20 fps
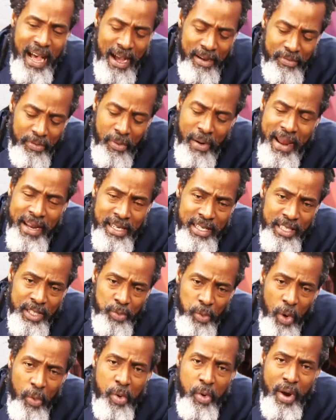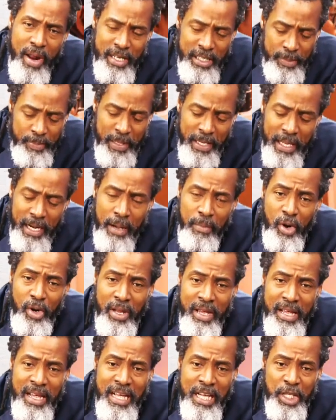arthritis, what we're really speaking
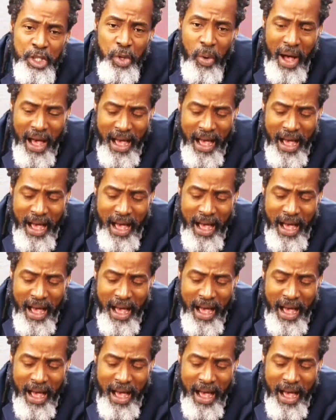about? So